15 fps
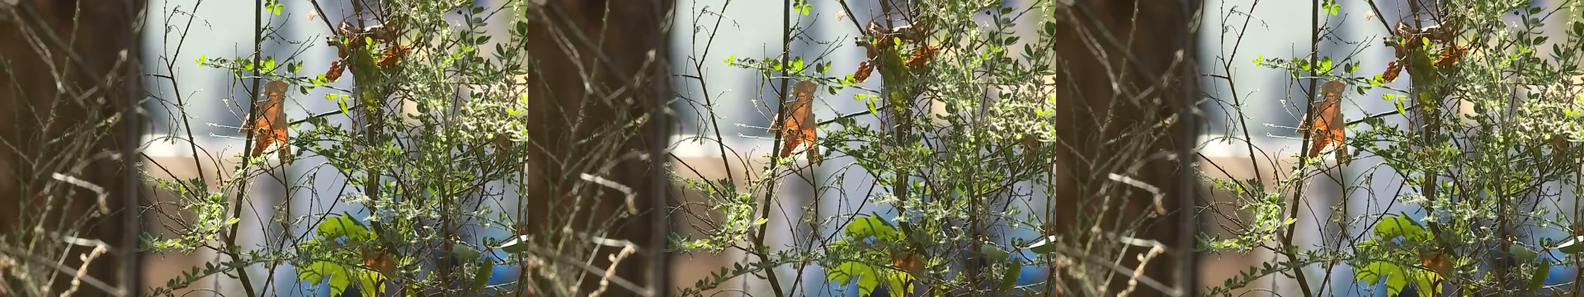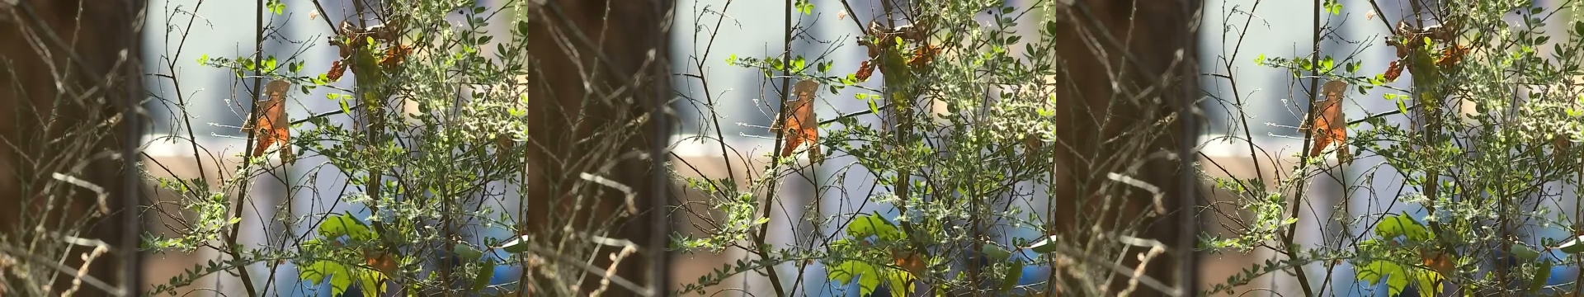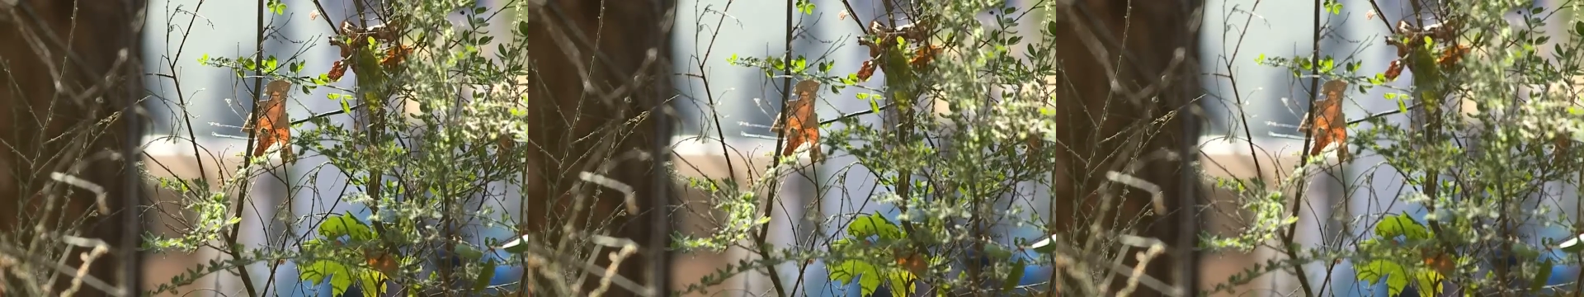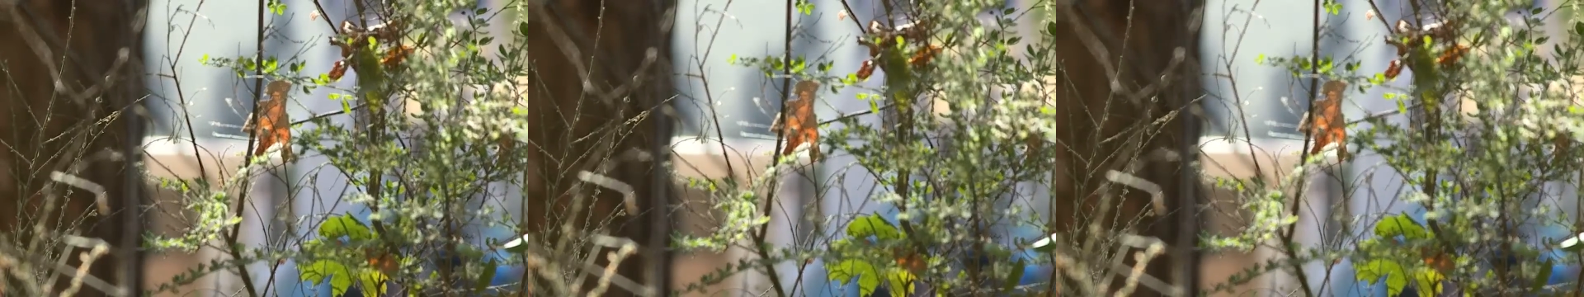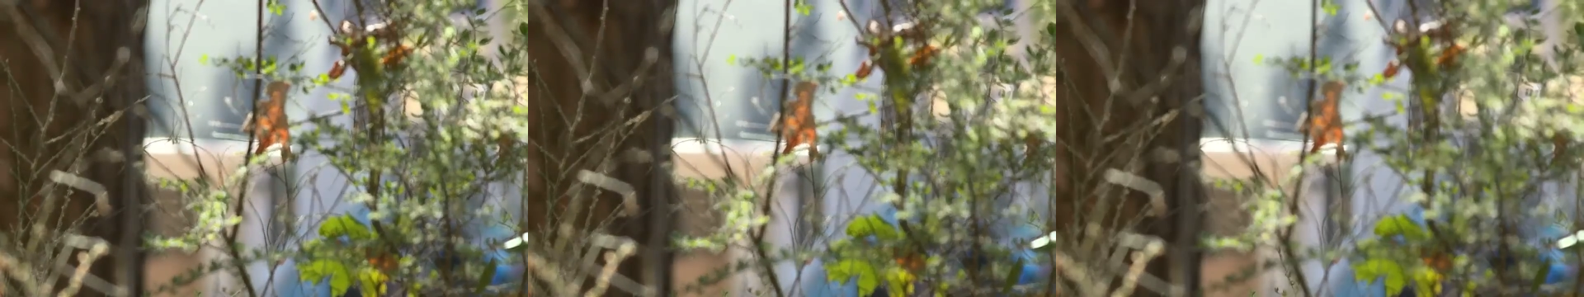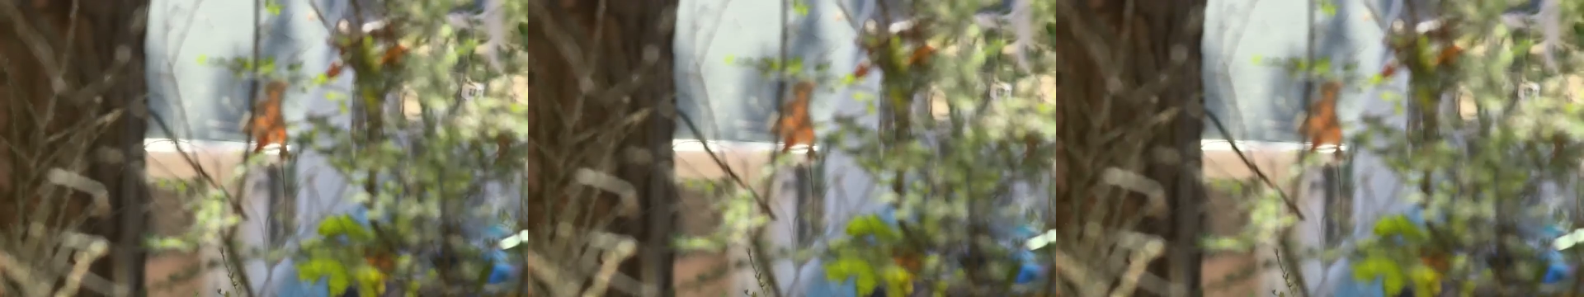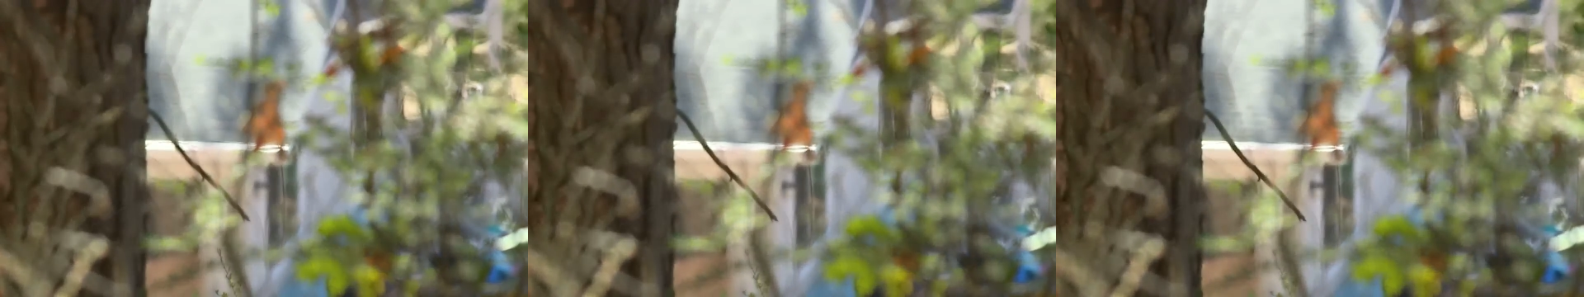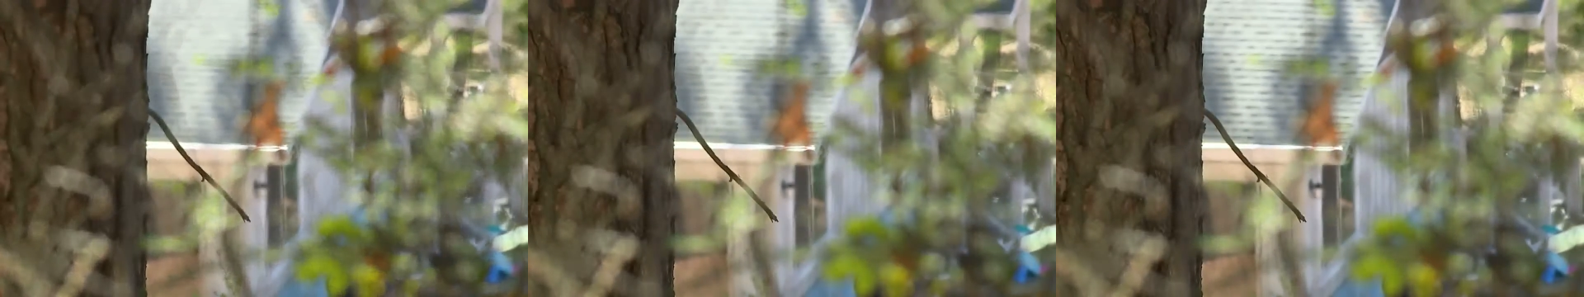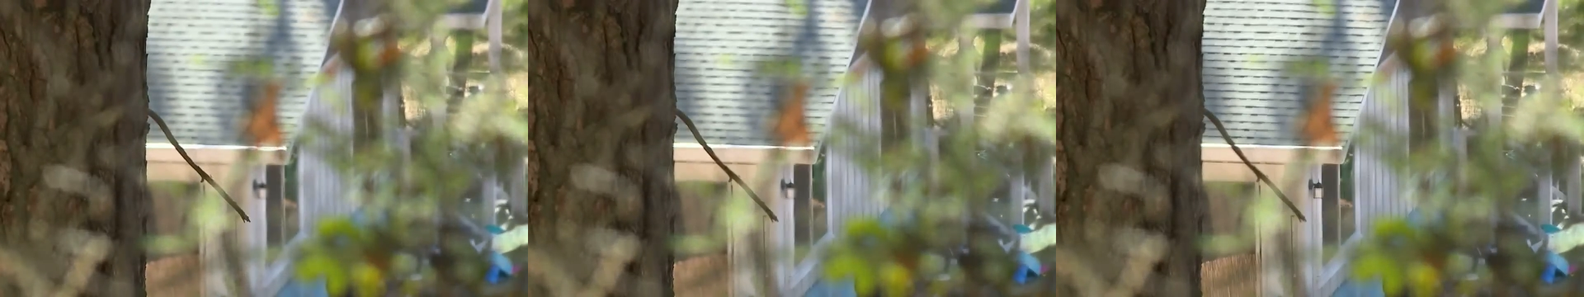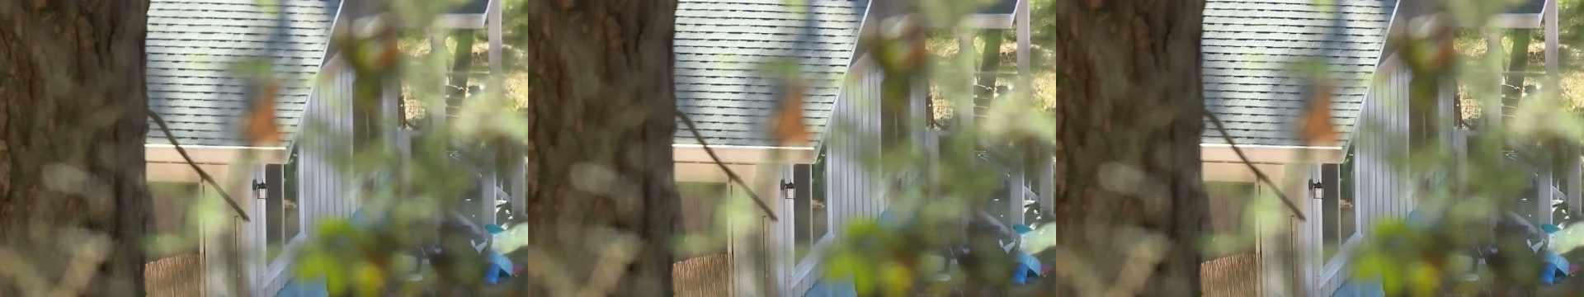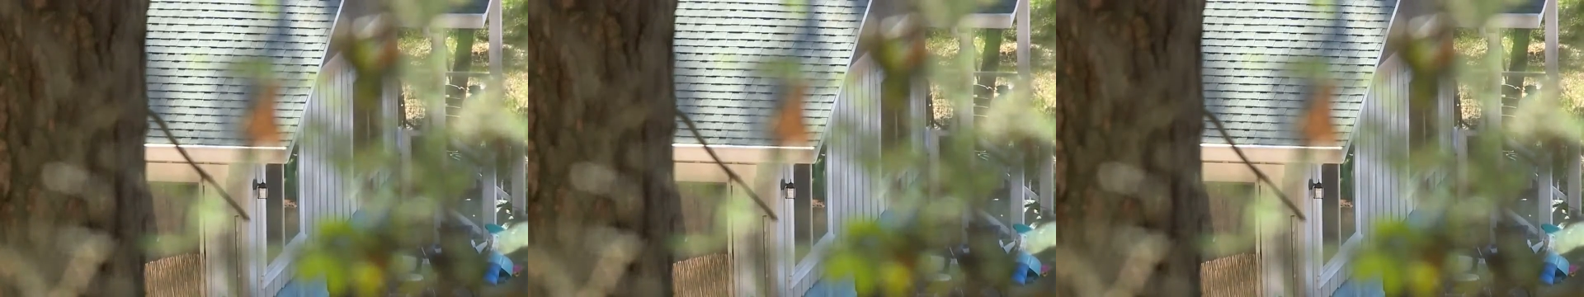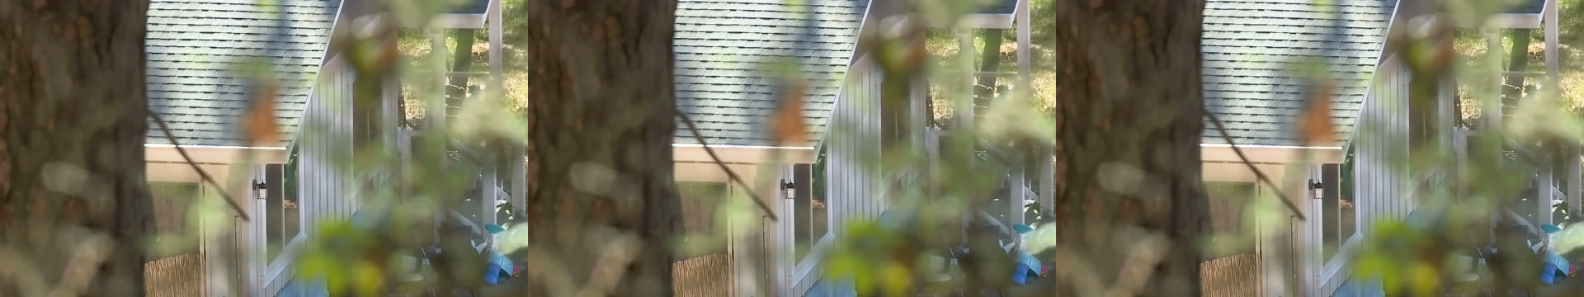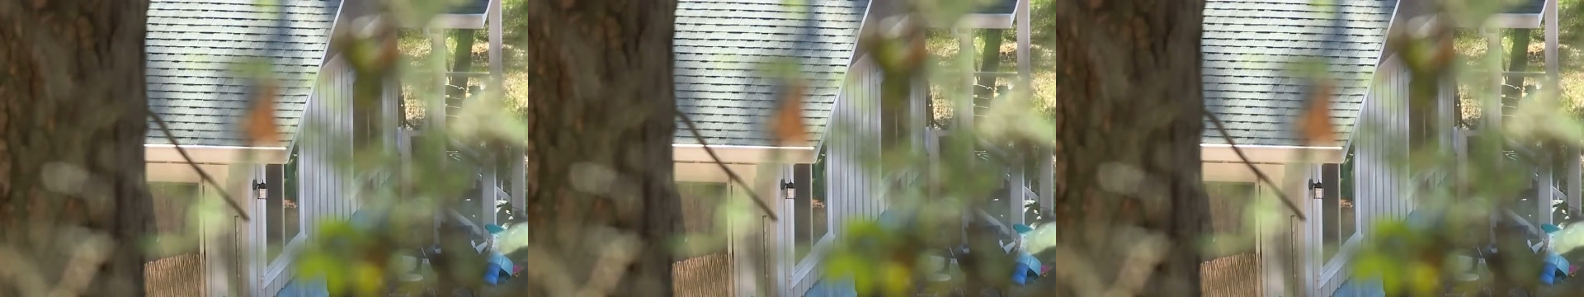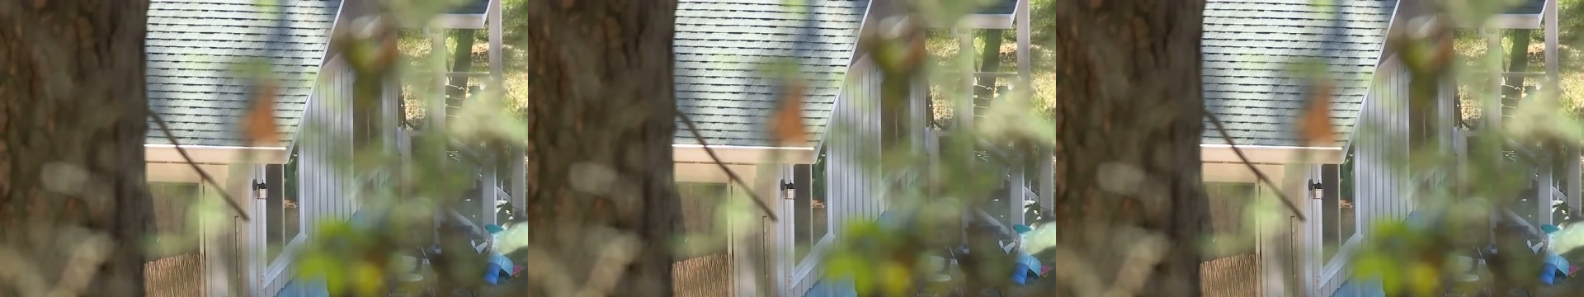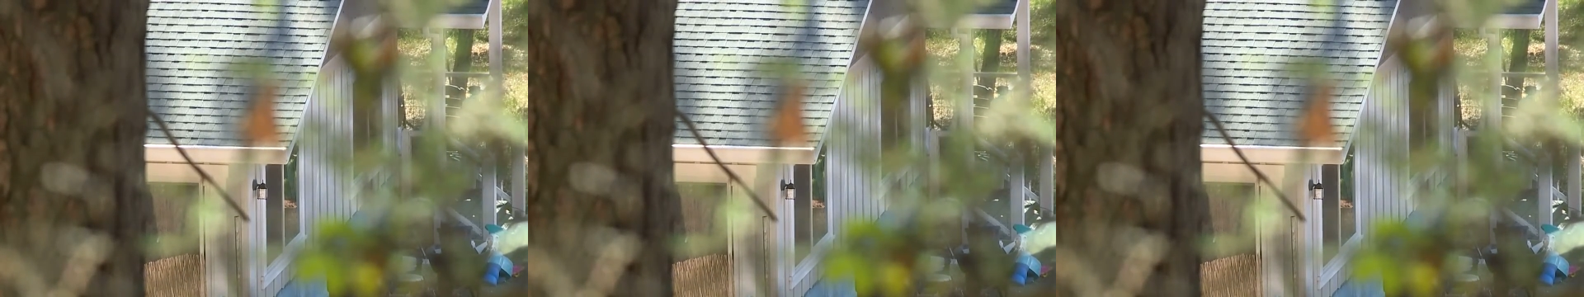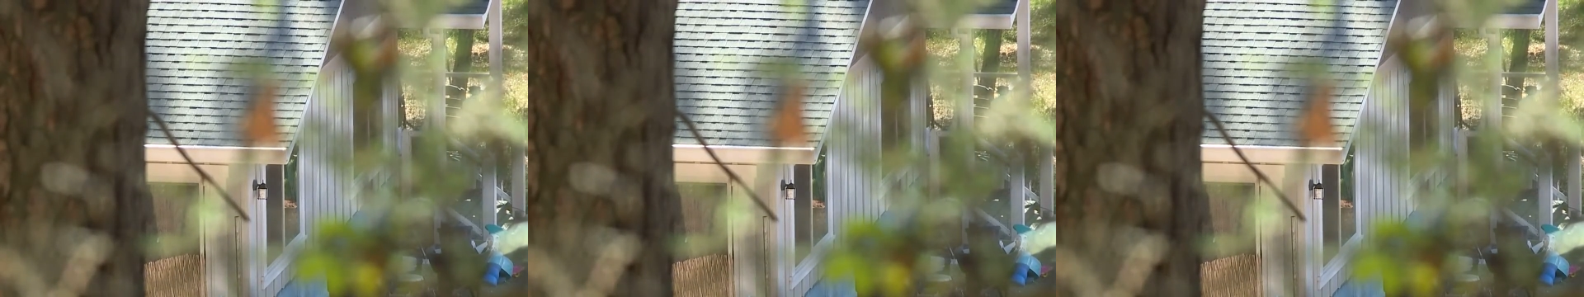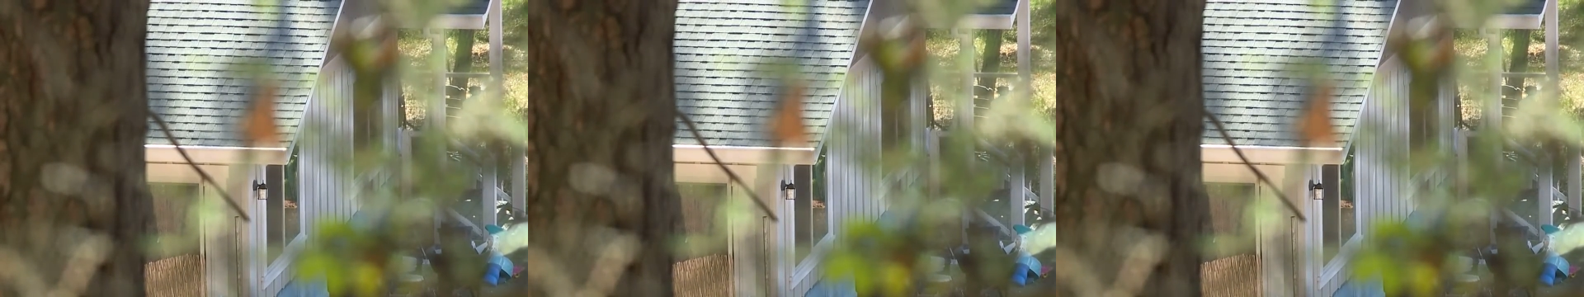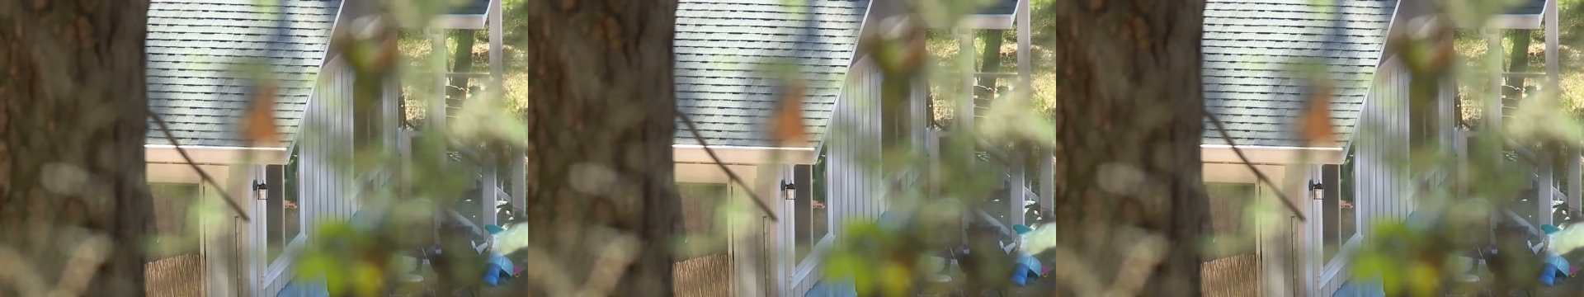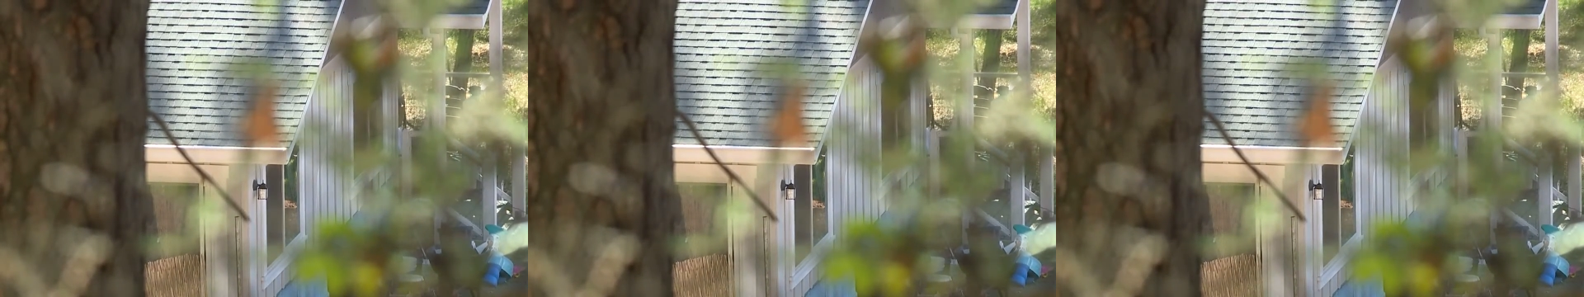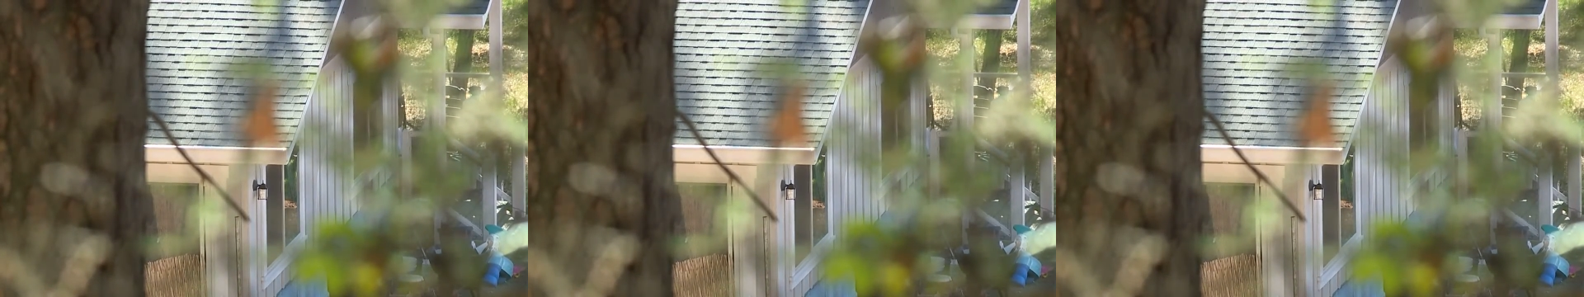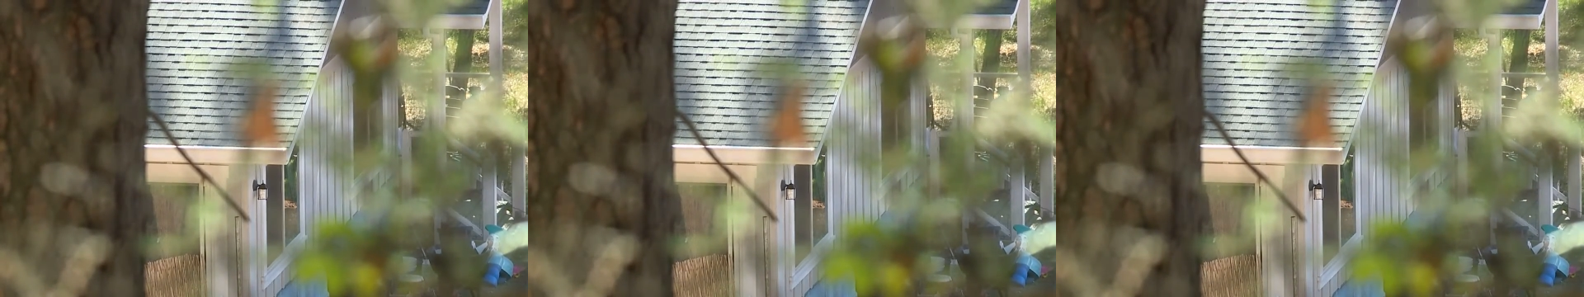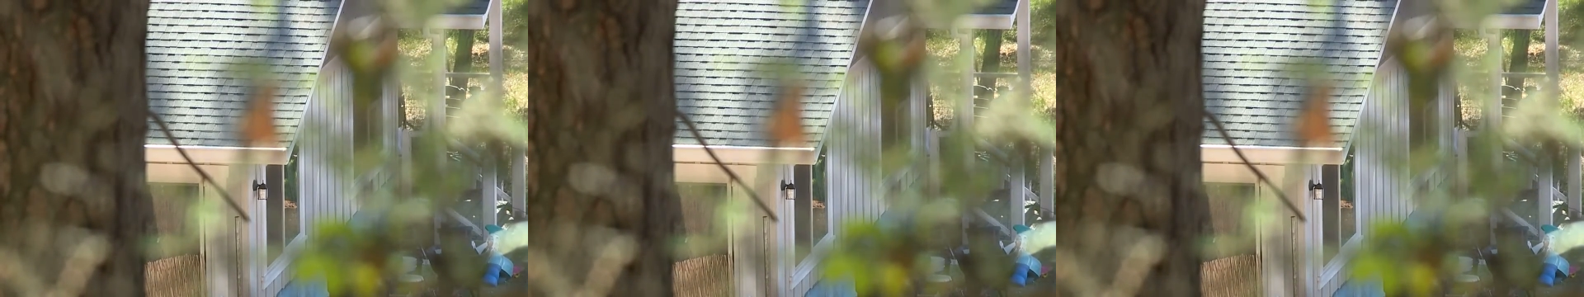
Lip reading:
[unreadable: no face in view]